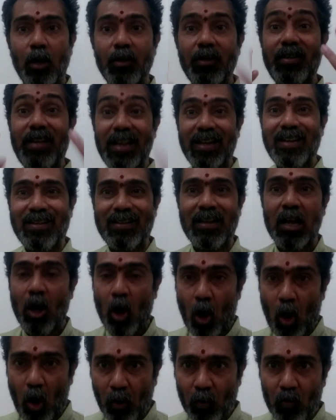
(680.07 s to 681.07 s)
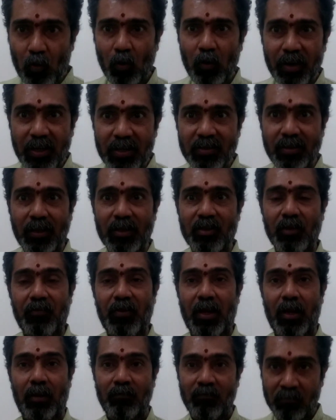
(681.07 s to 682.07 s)
den, or go in search of
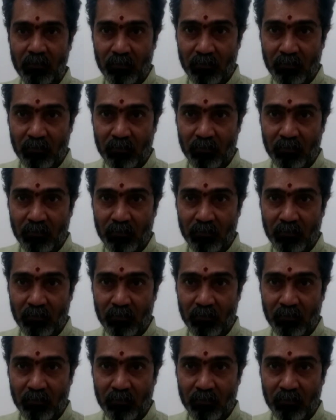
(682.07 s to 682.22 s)
a